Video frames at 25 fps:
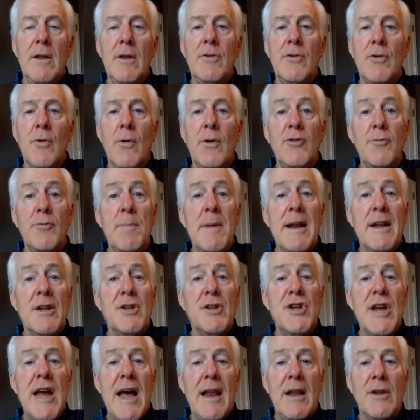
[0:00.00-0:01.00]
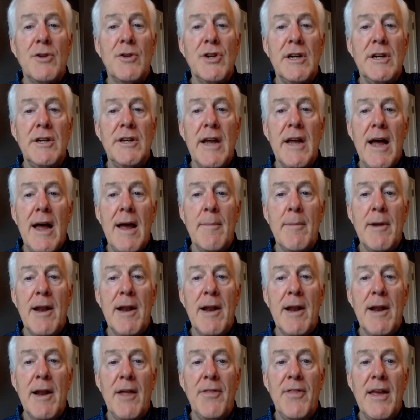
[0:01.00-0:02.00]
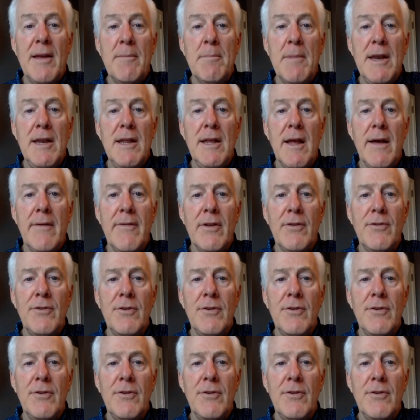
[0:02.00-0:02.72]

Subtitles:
So it's been a challenging time, and I think many of us